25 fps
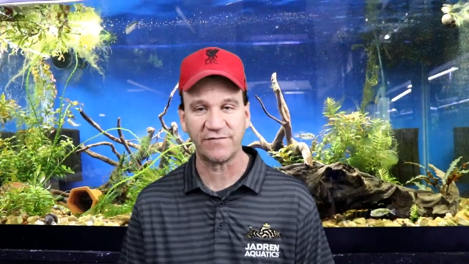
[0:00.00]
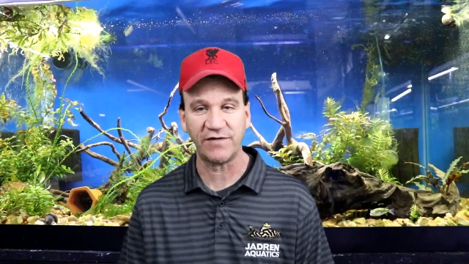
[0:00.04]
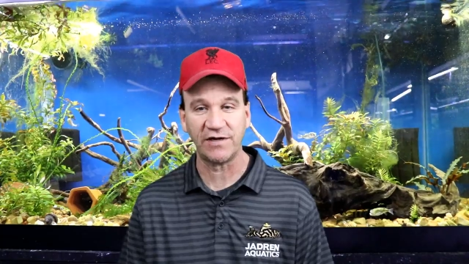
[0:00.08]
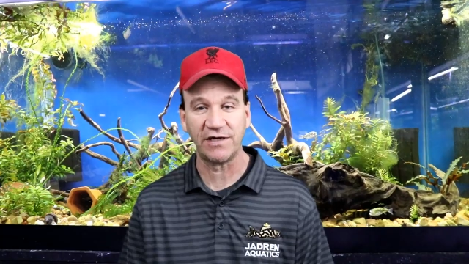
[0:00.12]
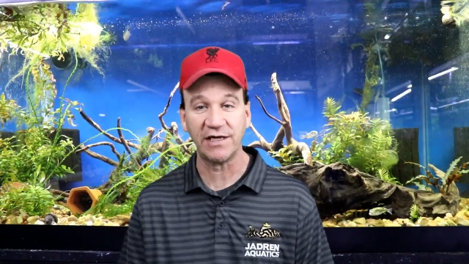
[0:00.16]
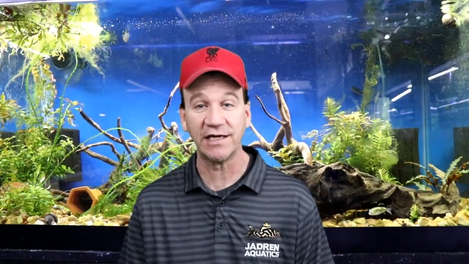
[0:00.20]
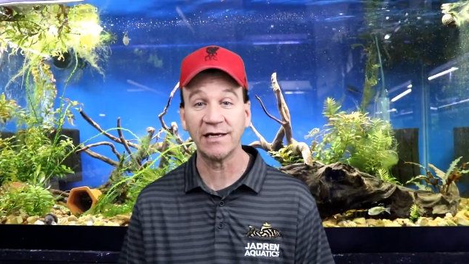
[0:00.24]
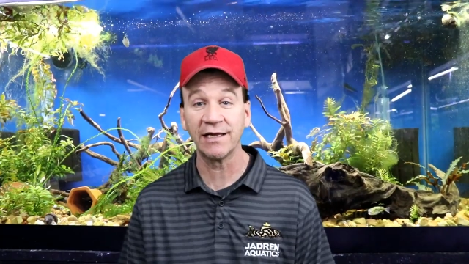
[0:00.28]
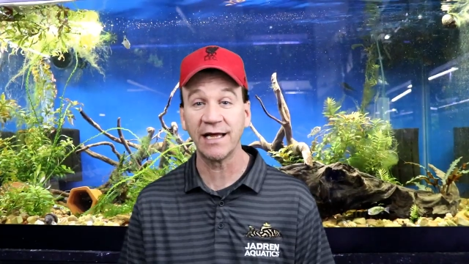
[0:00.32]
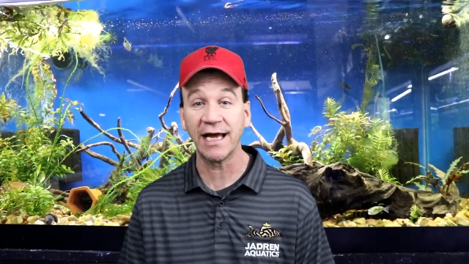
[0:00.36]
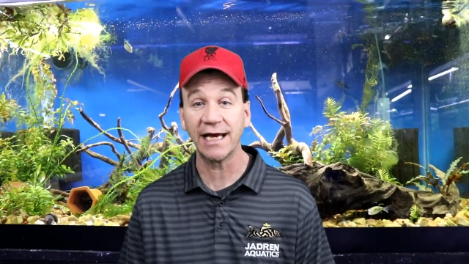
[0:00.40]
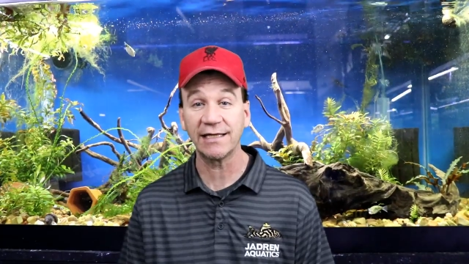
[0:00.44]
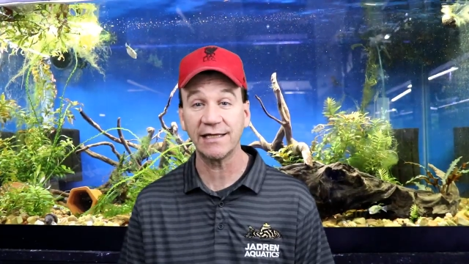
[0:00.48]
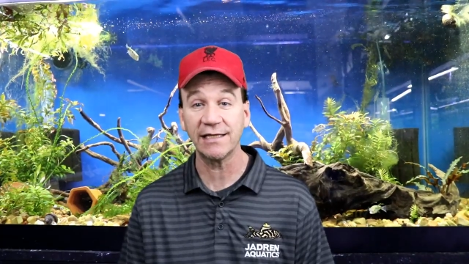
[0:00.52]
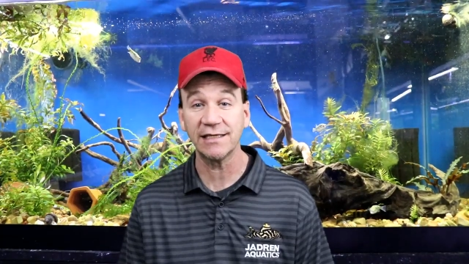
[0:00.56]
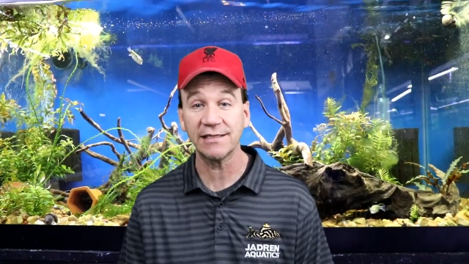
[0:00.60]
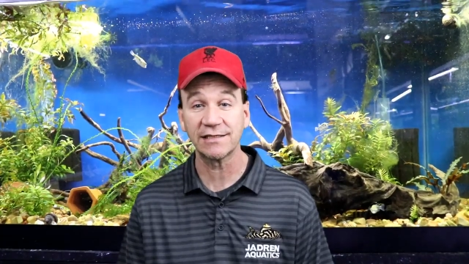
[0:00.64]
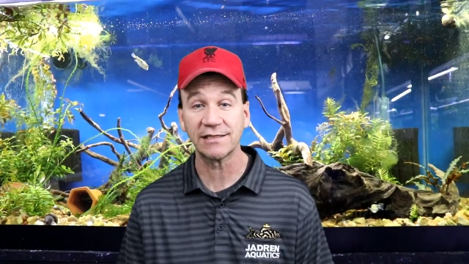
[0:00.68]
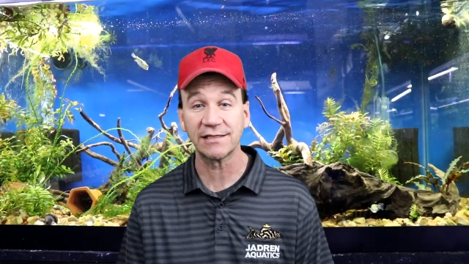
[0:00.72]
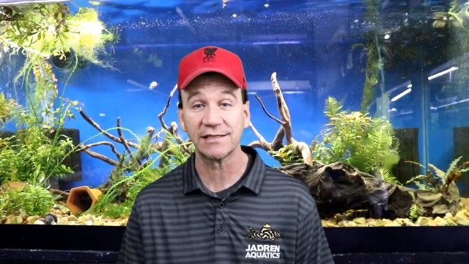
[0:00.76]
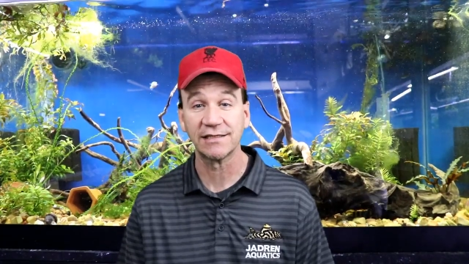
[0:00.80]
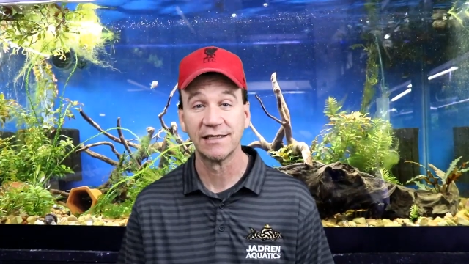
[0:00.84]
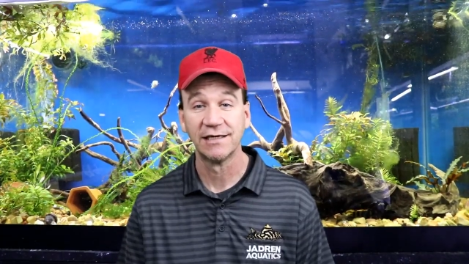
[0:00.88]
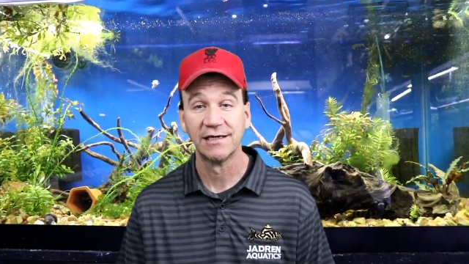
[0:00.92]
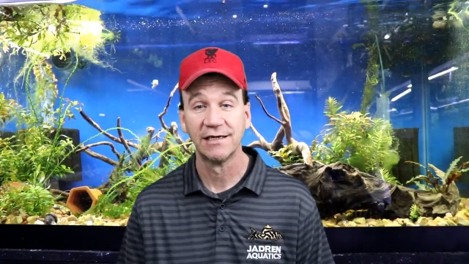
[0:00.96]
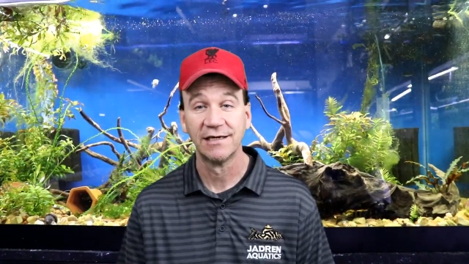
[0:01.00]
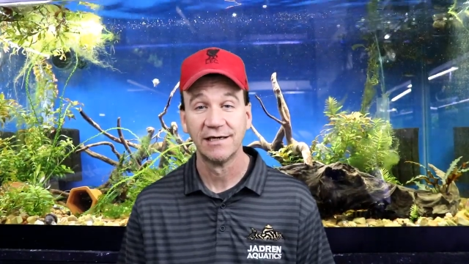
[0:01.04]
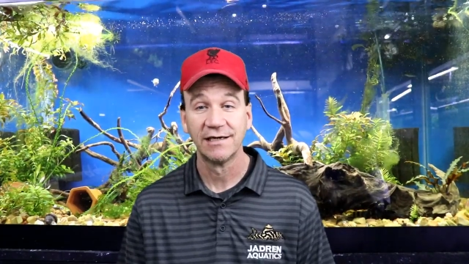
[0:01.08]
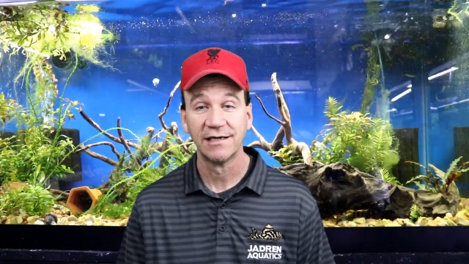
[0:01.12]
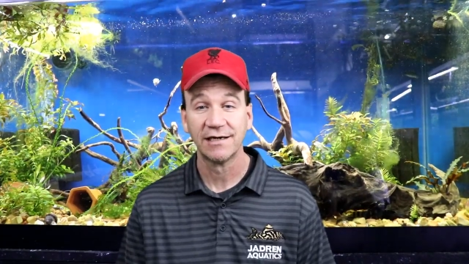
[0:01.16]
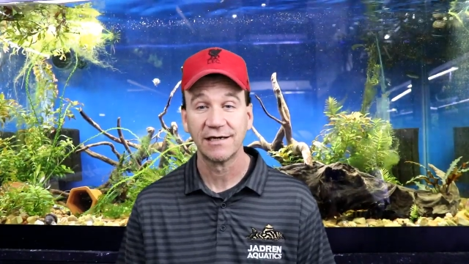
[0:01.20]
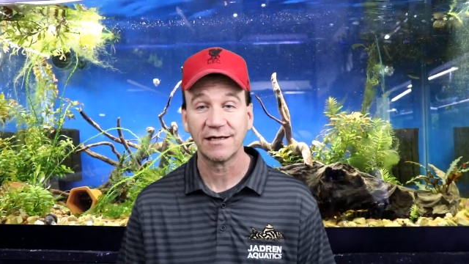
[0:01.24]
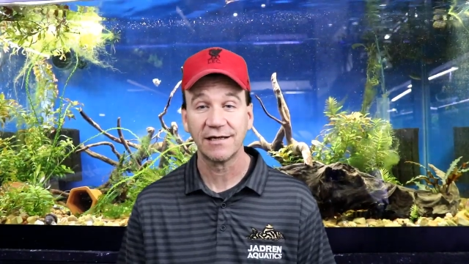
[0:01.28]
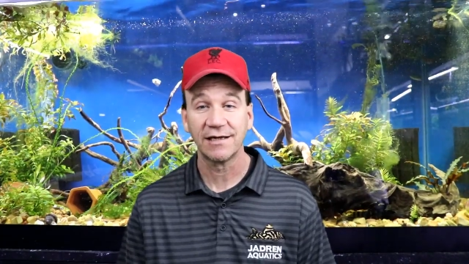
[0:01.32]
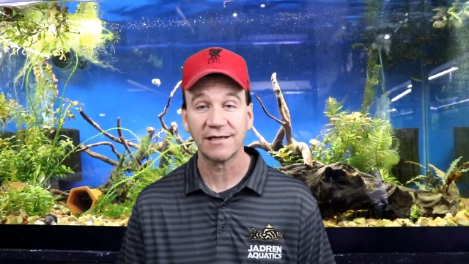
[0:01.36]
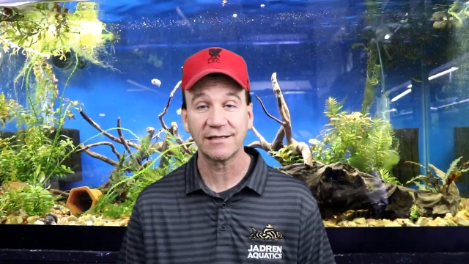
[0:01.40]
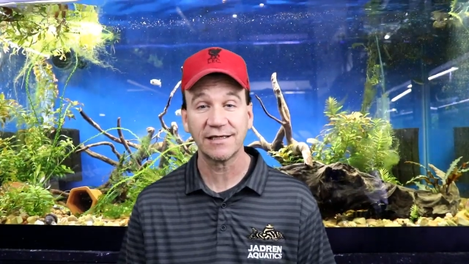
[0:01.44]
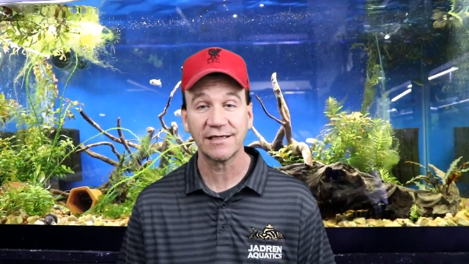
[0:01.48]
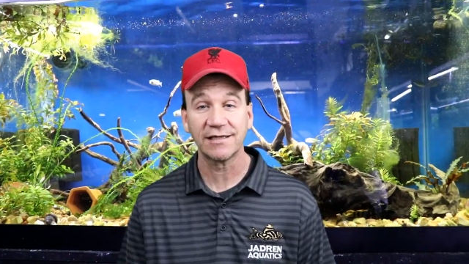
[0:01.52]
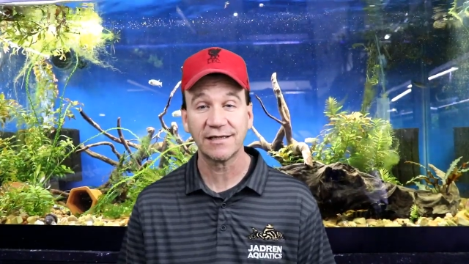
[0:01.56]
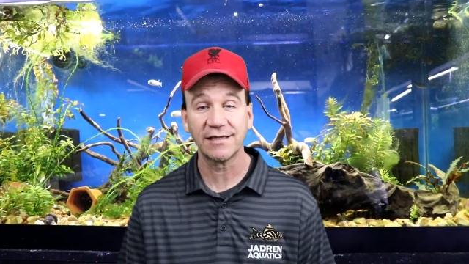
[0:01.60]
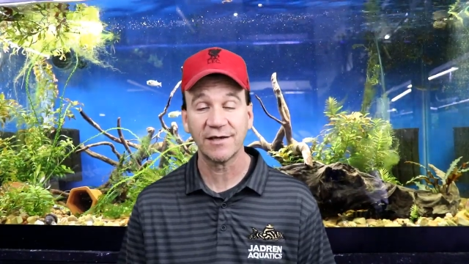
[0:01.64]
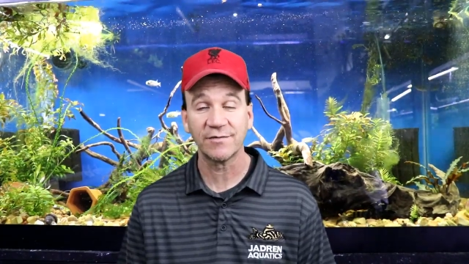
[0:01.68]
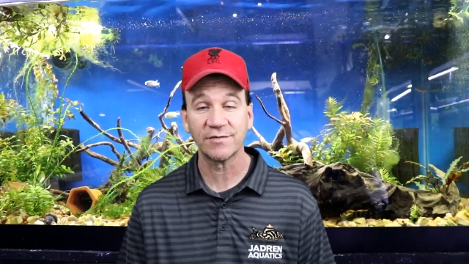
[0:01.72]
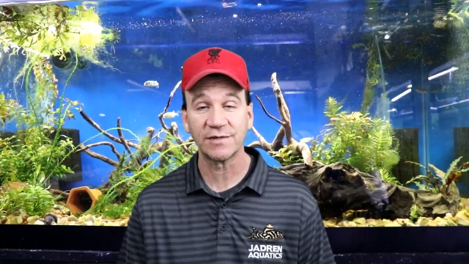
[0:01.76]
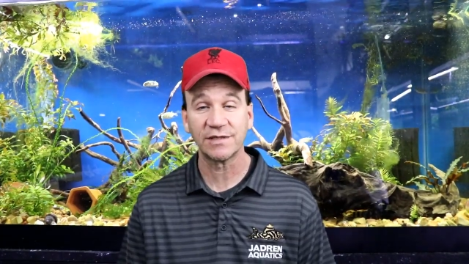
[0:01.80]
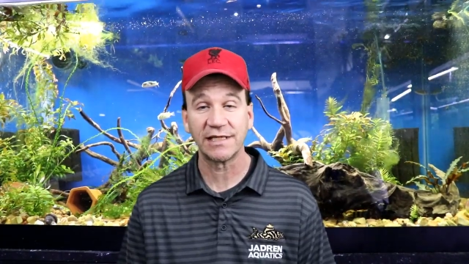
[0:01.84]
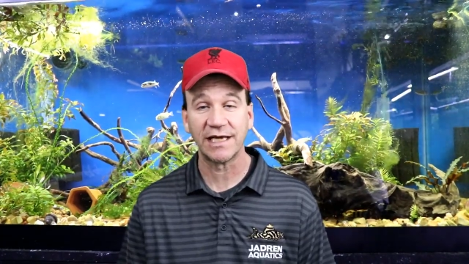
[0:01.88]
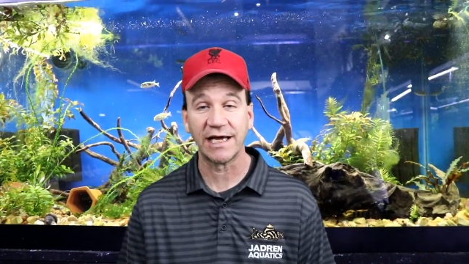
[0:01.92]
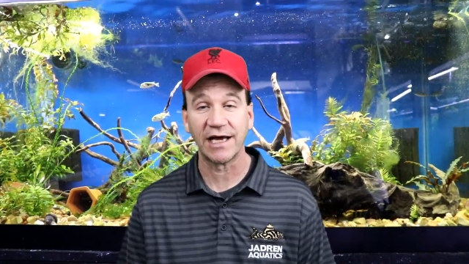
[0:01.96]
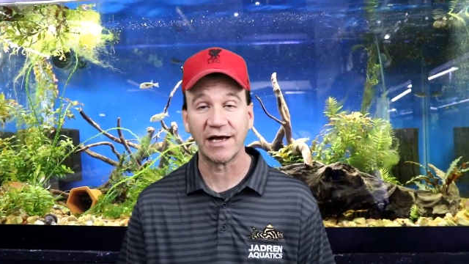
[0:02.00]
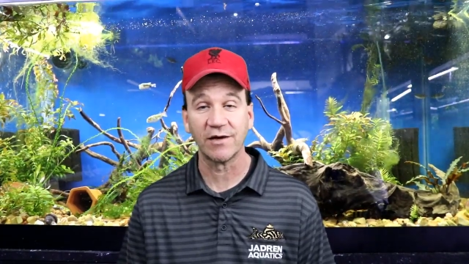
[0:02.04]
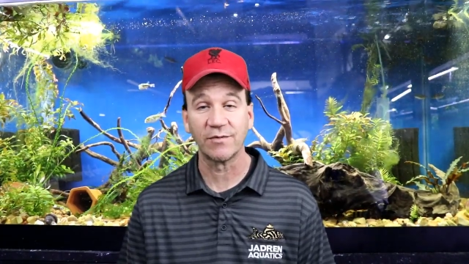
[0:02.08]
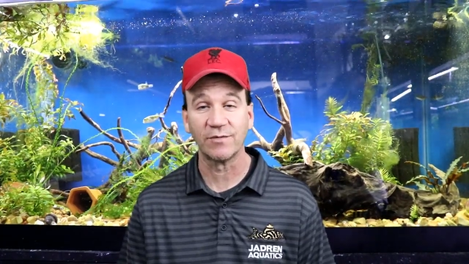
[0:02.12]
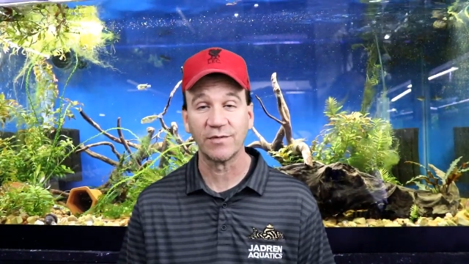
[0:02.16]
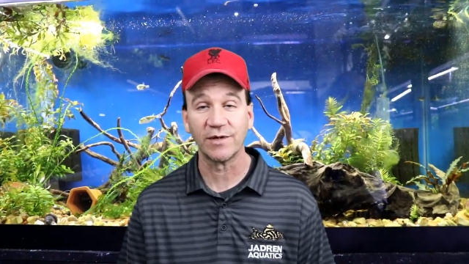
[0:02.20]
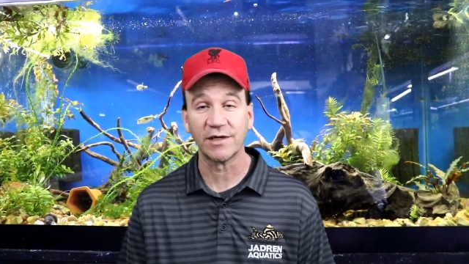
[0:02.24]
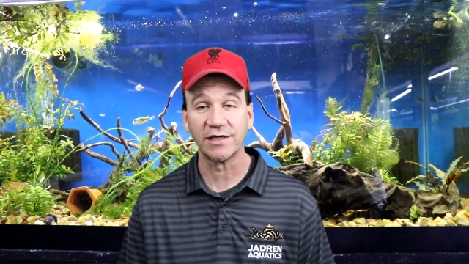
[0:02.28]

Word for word: If you didn't like this, click the thumbs down,